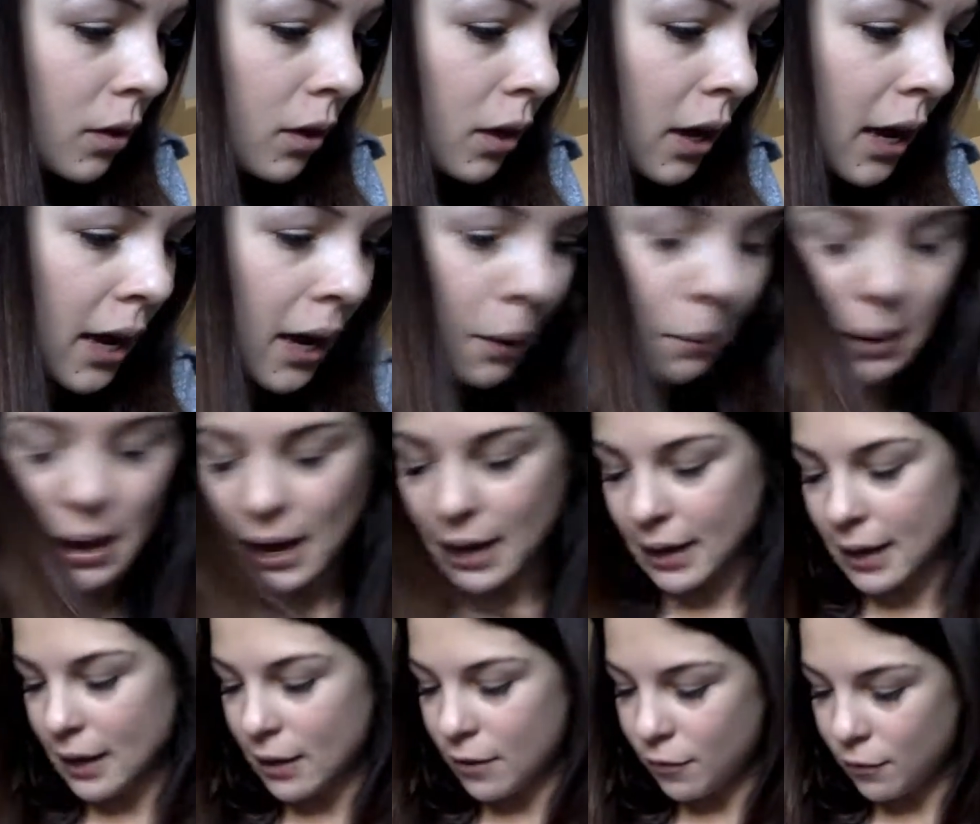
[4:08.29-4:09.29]
I
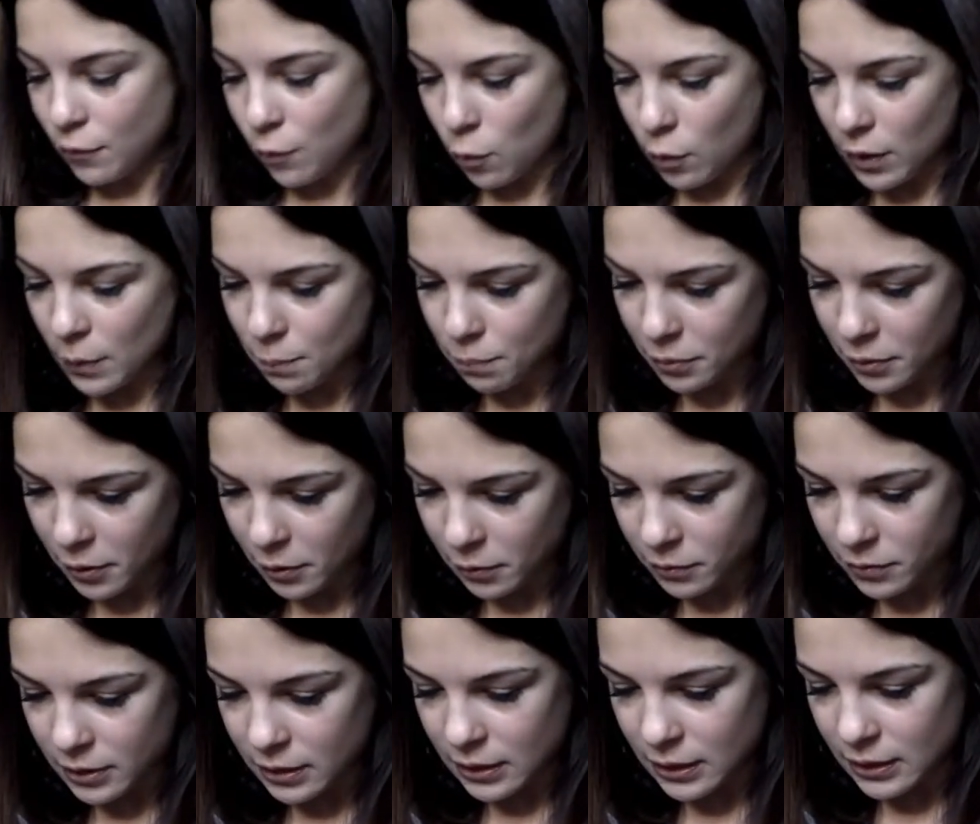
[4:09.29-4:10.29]
get 4
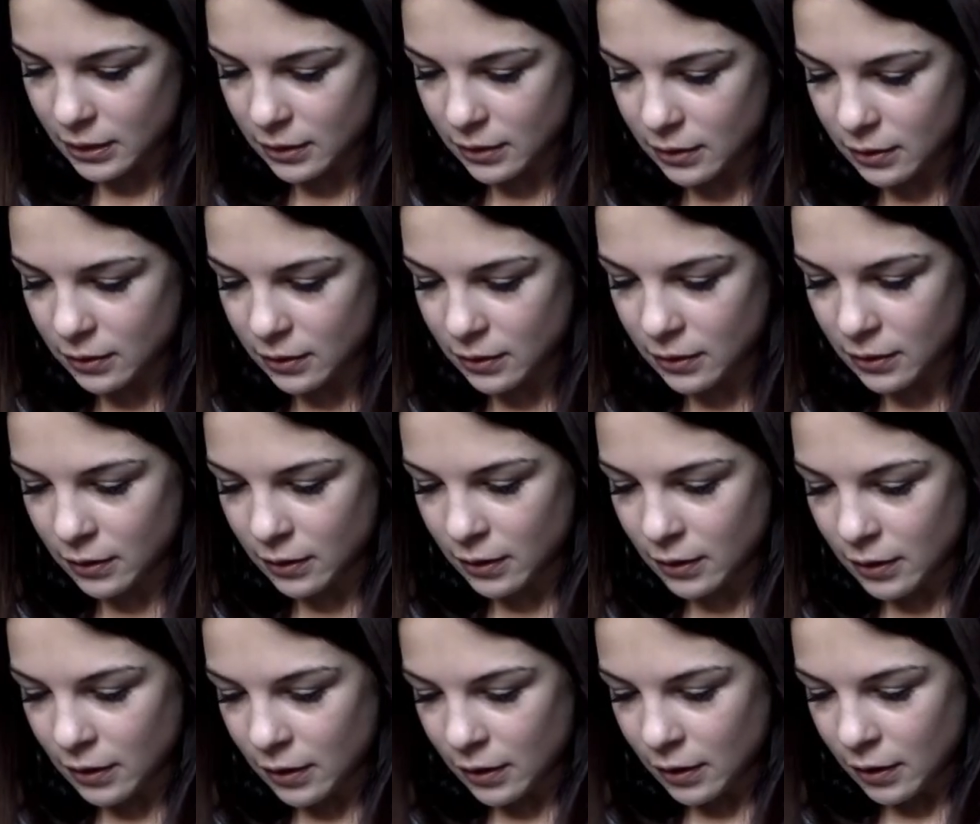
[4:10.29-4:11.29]
protein.
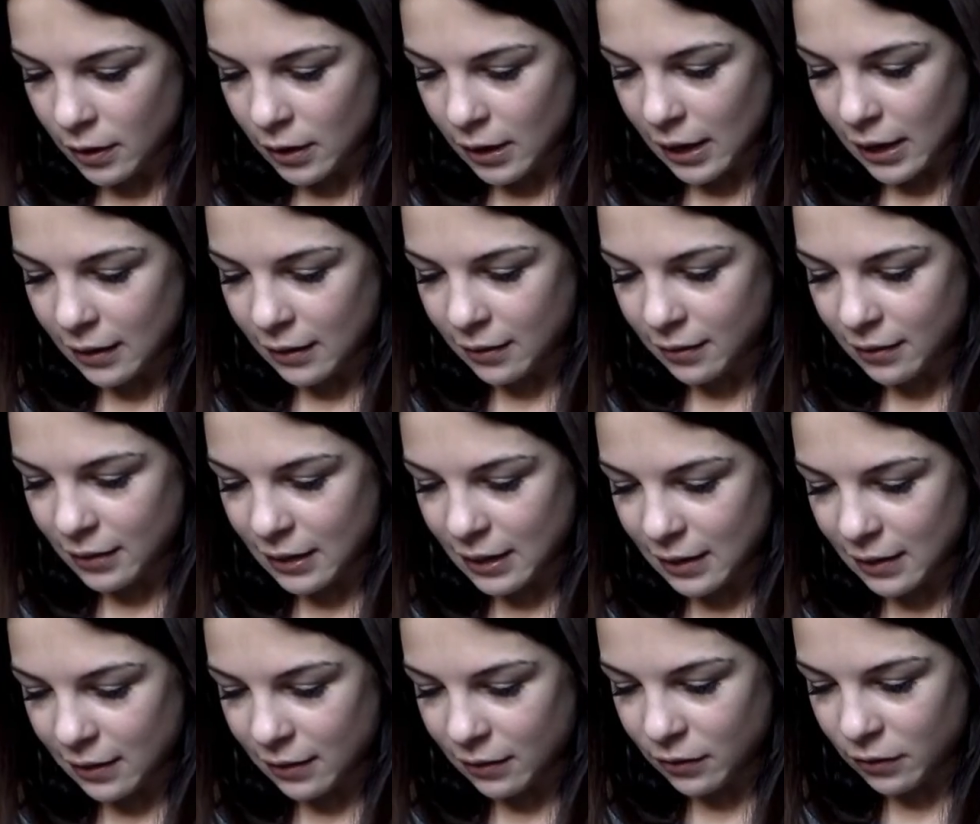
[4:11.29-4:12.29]
And see,
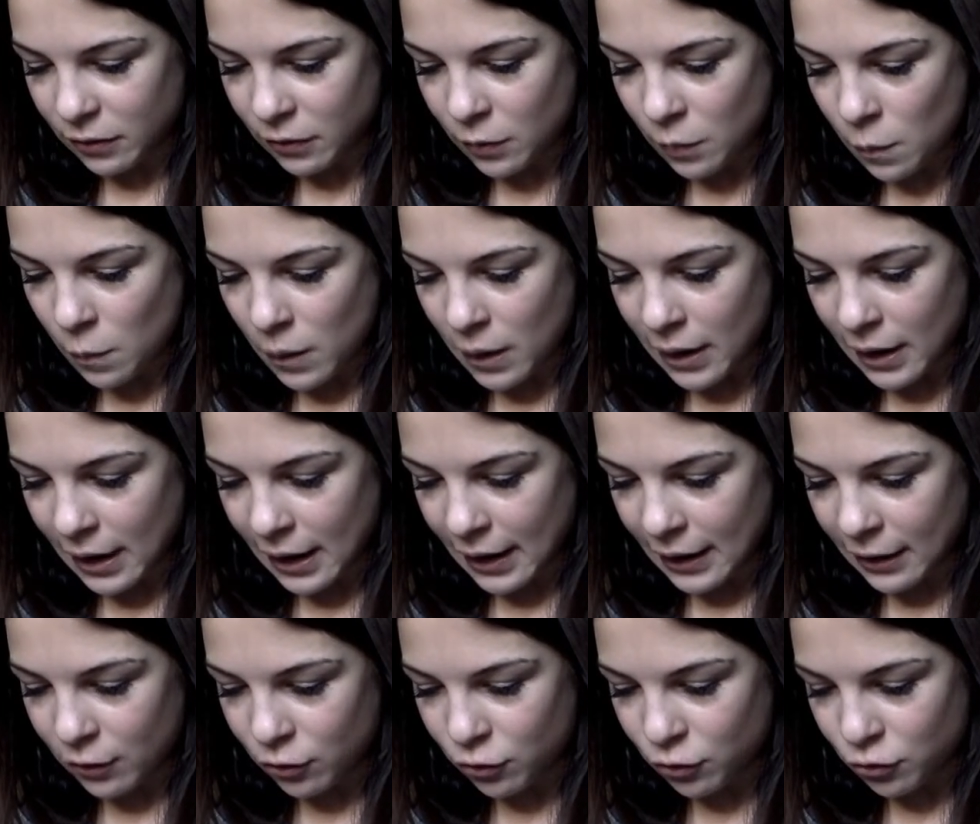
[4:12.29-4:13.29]
this is the one I
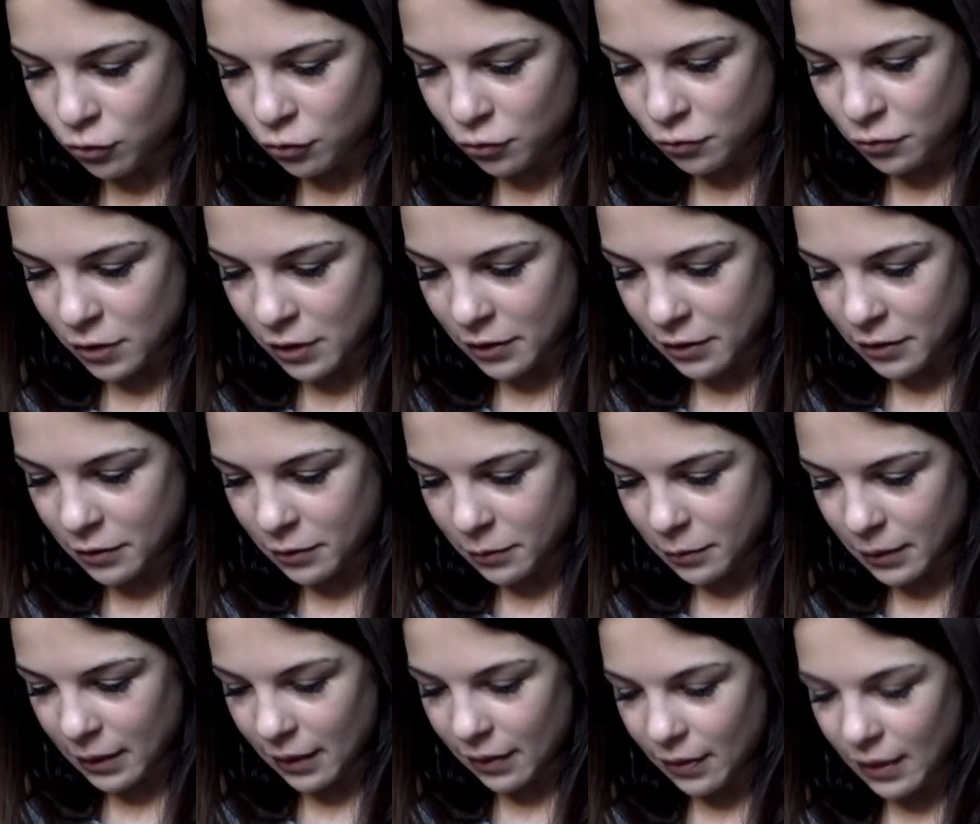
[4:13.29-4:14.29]
struggle
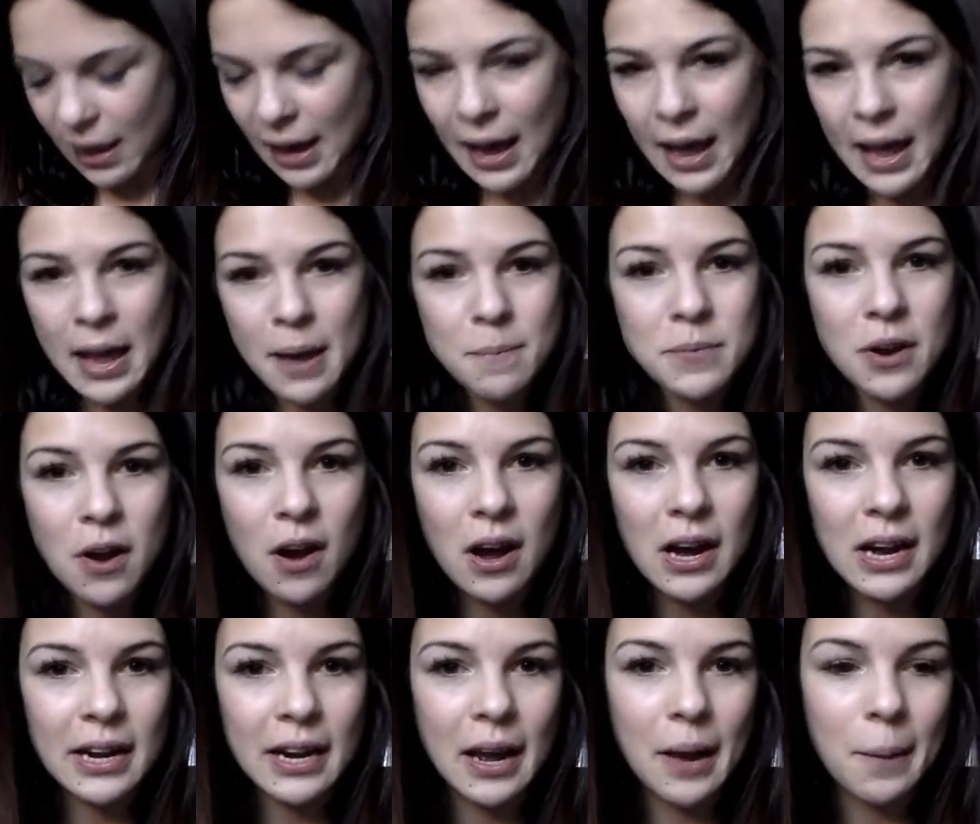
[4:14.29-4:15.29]
with. I am
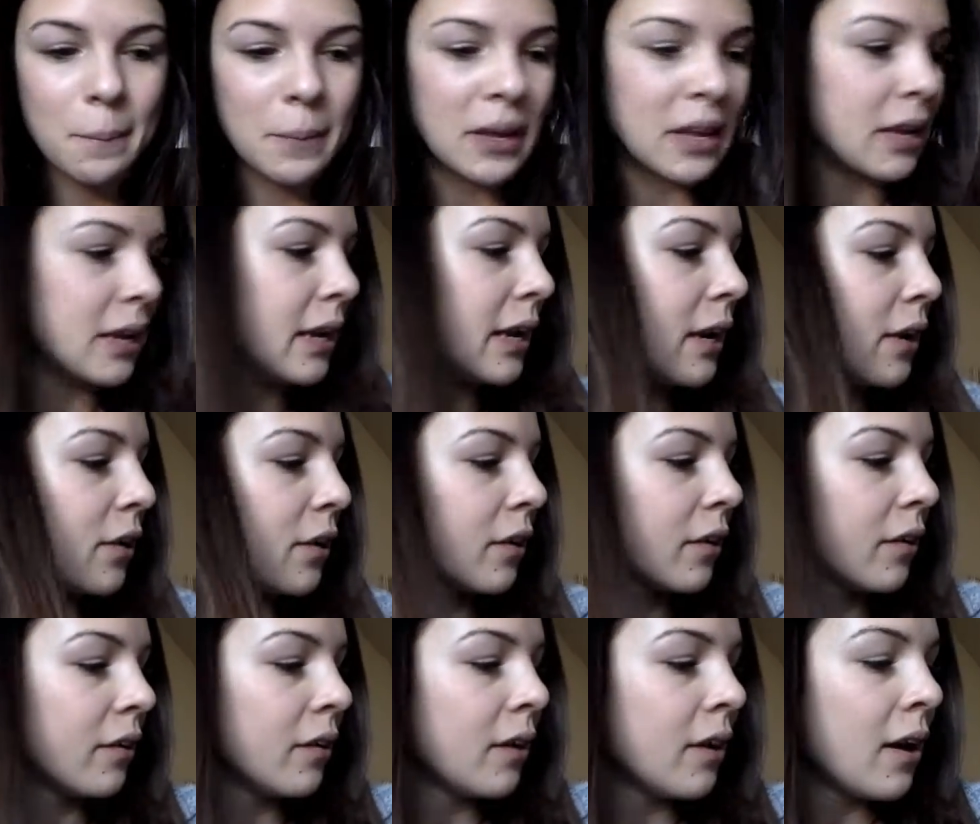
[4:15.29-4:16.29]
not a meat eater,